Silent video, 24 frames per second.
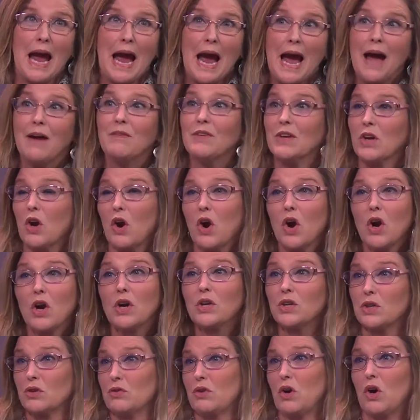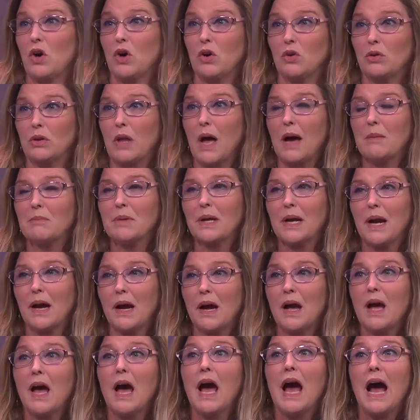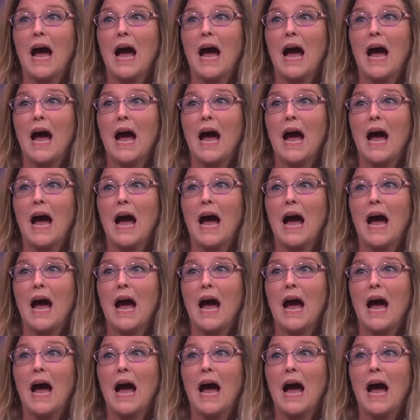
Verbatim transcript: haven't argued a whole lot. But I, mm.